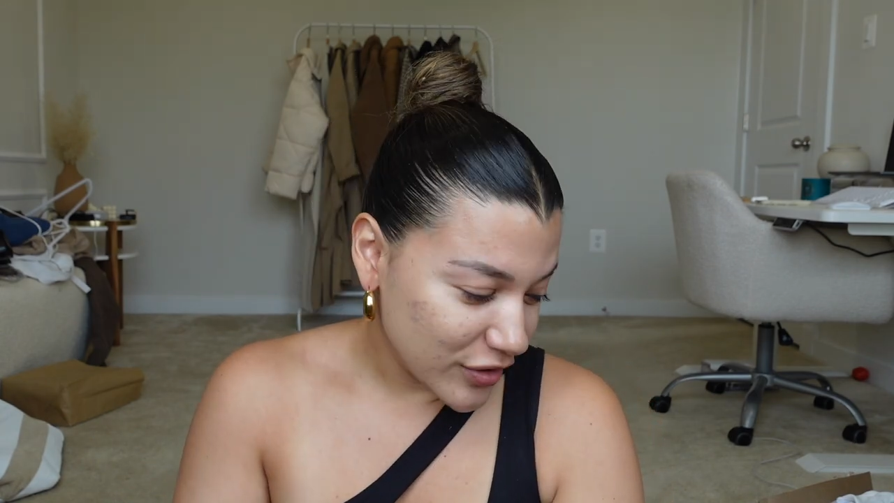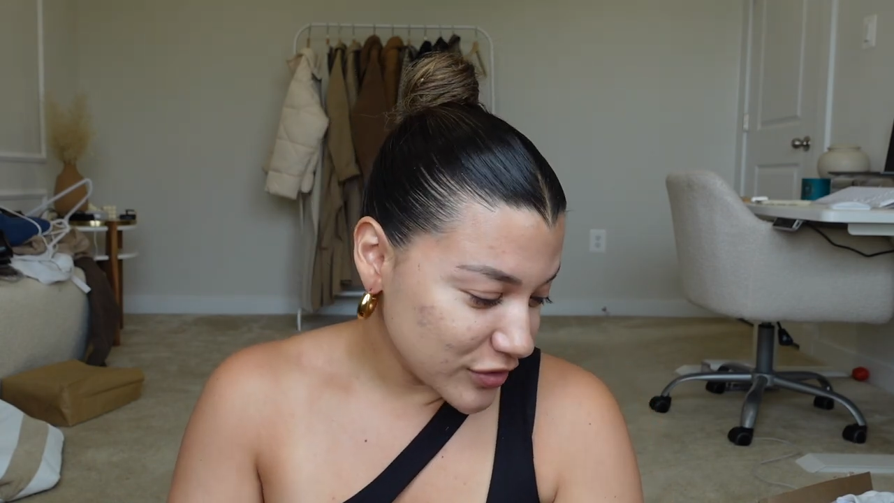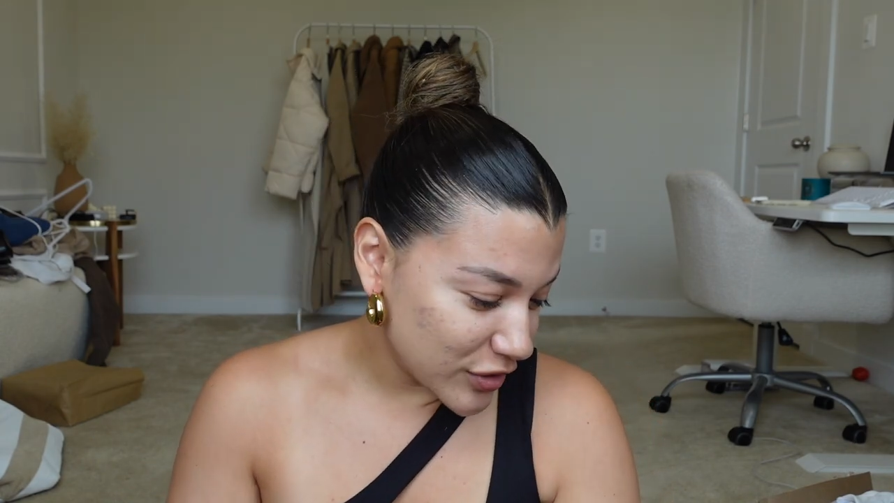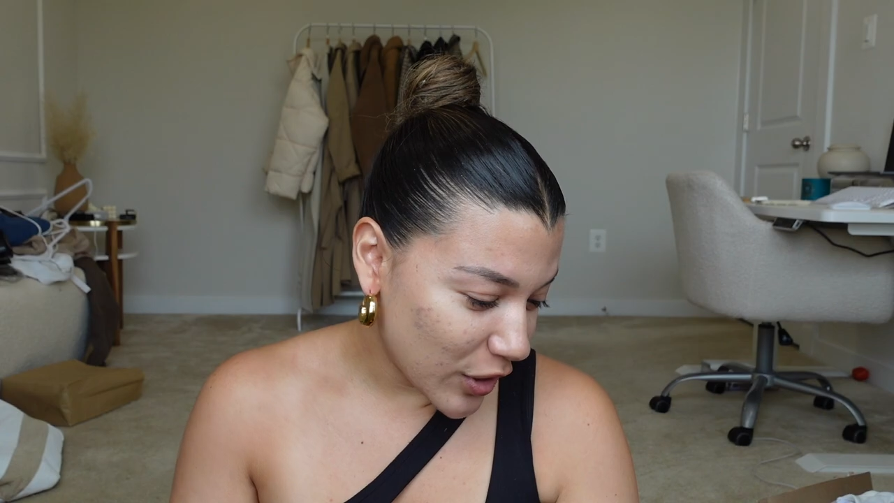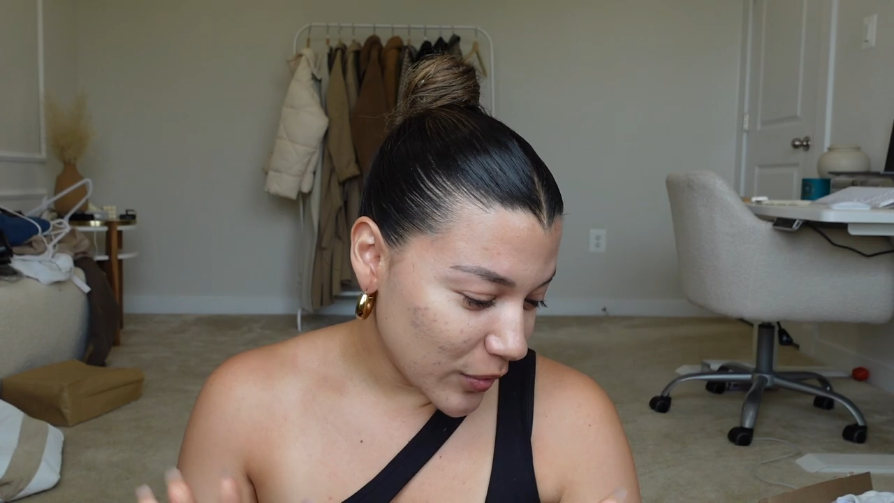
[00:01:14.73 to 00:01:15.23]

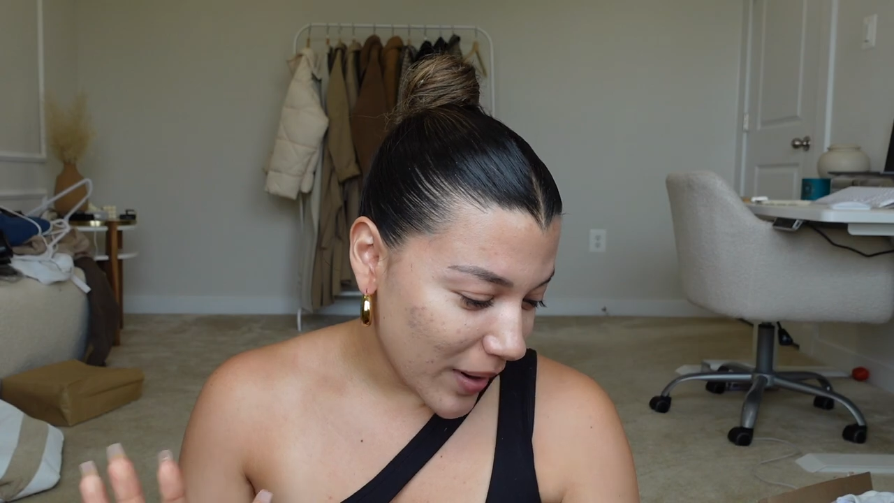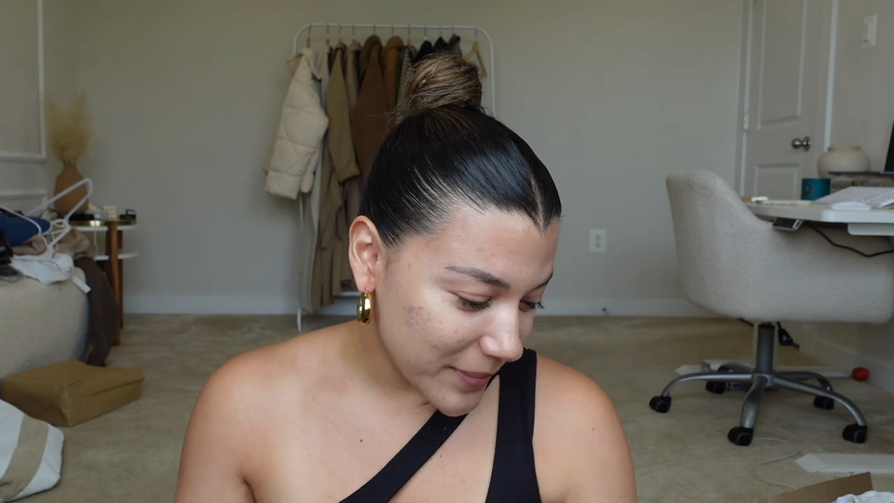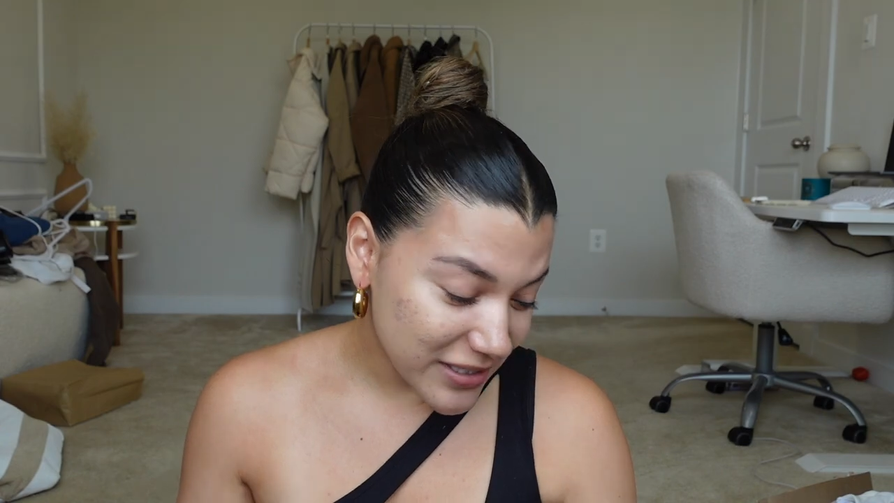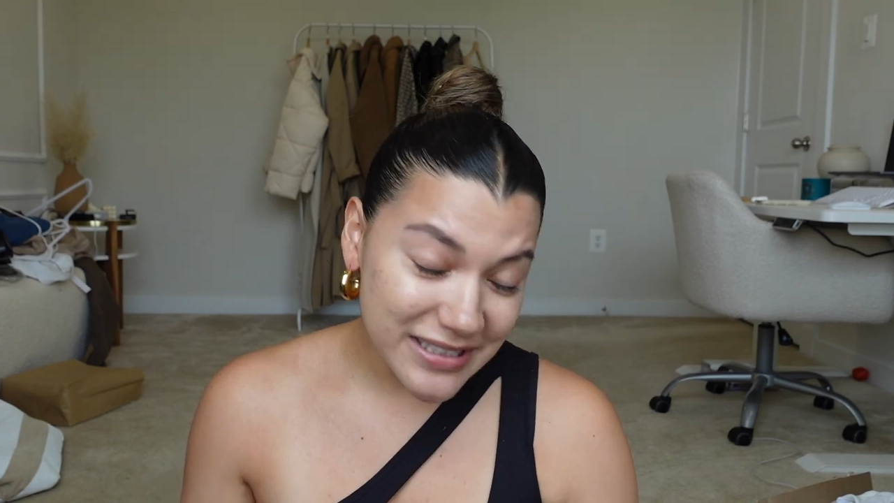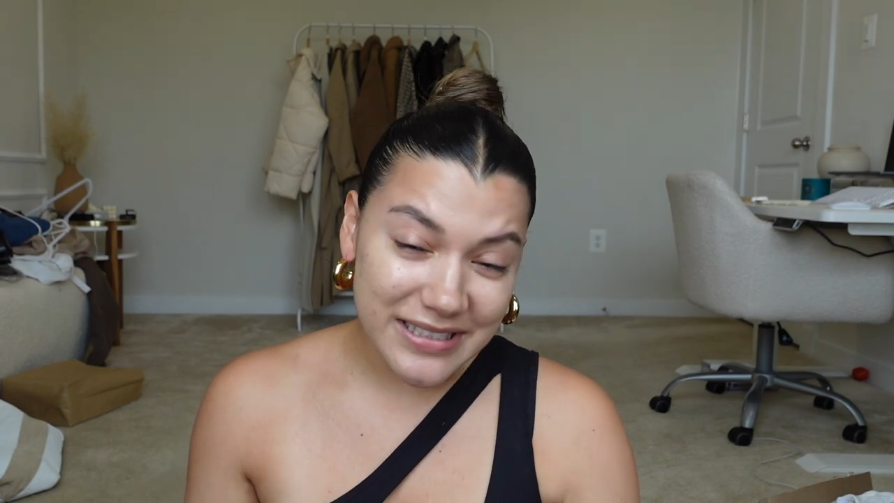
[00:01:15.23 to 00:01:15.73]
So I'm
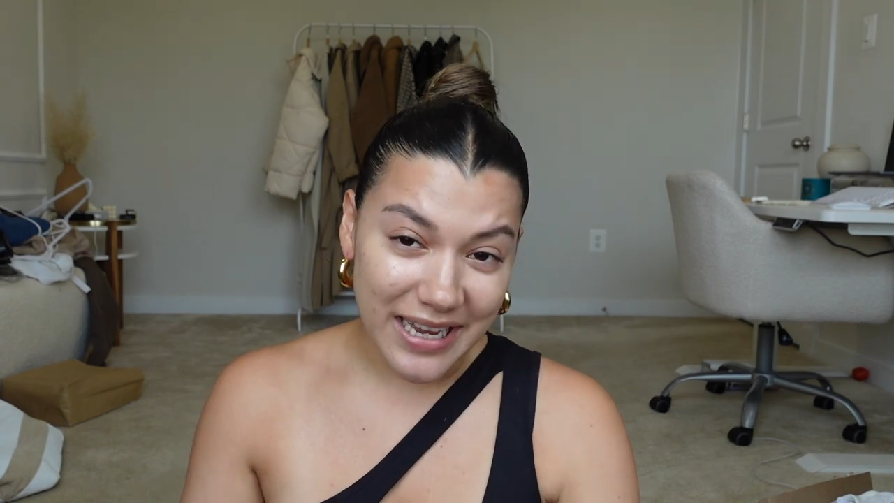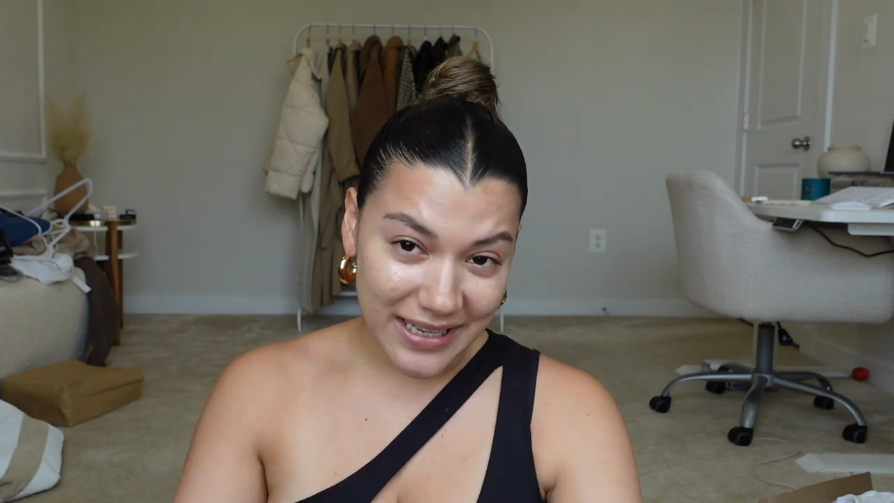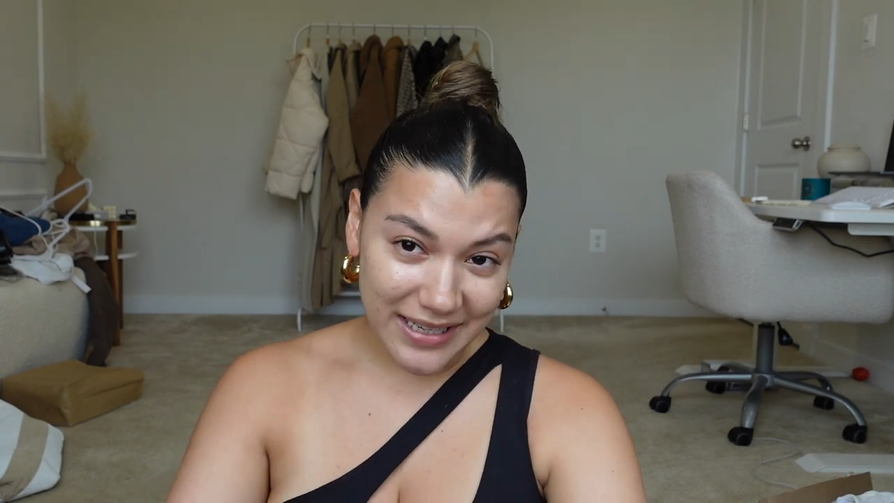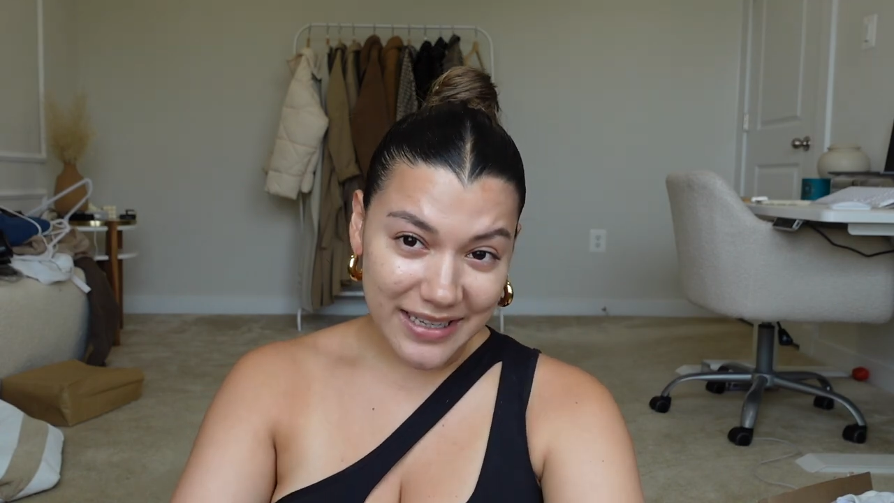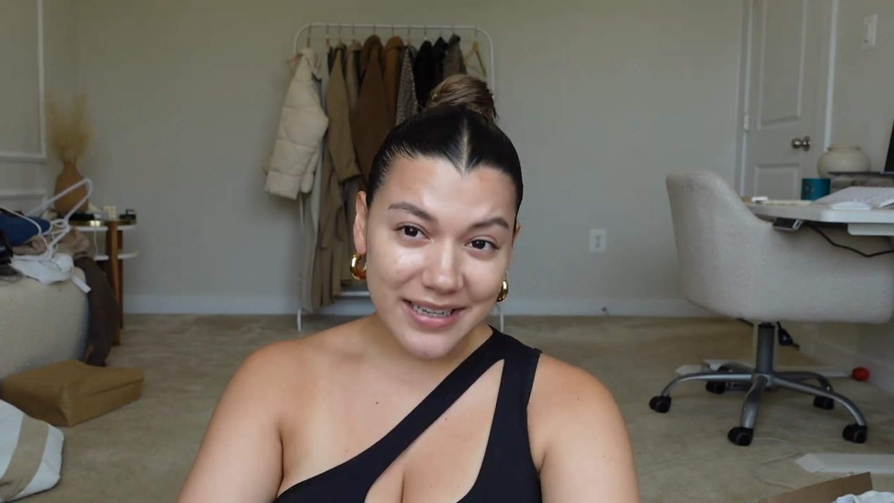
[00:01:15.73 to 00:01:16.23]

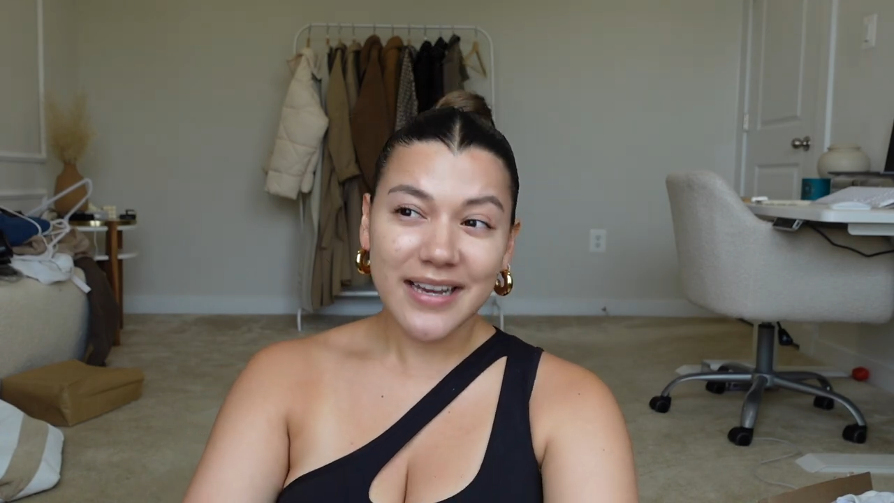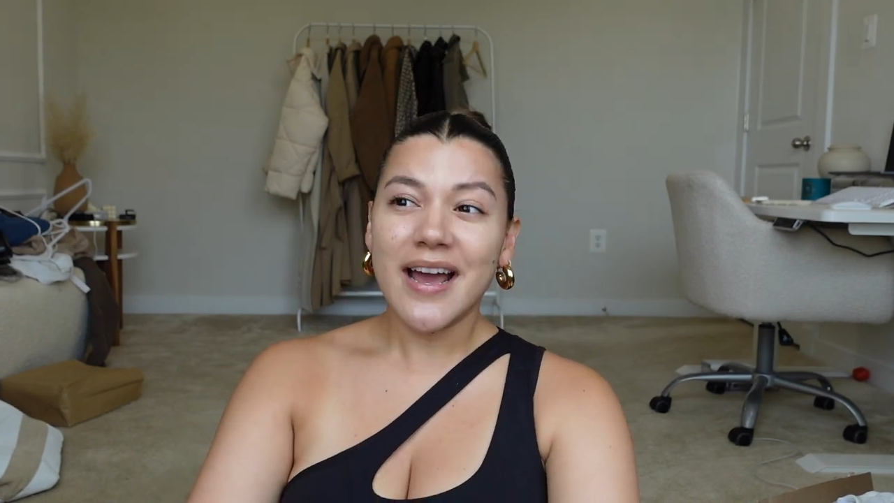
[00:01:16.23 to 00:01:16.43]
excited.